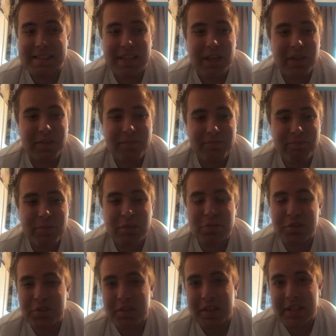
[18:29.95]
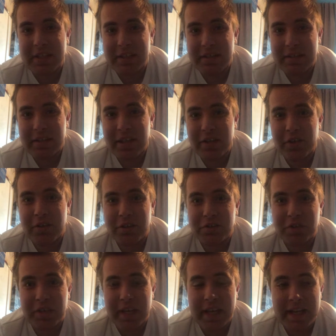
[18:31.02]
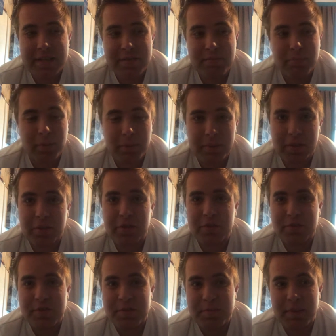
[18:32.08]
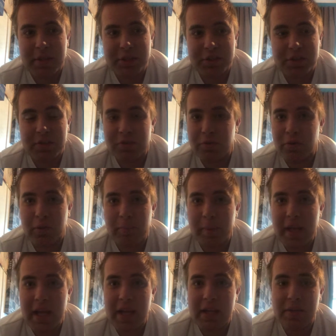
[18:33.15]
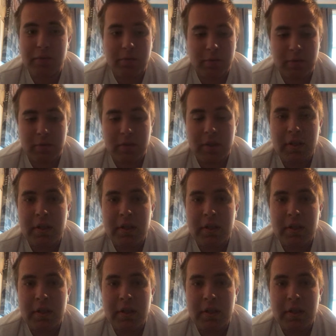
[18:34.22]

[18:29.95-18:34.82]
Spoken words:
Unfortunately, Nick Kotrick has probably got a suspension or a ban or